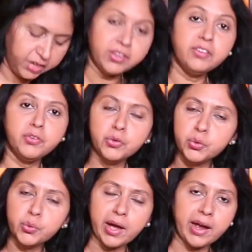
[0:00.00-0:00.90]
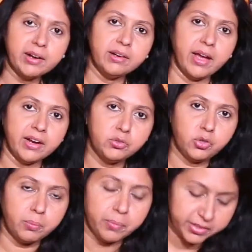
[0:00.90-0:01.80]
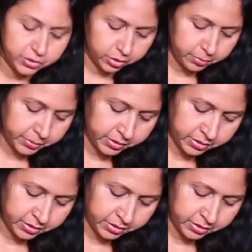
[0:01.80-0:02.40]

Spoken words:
Even if you do add drop by drop,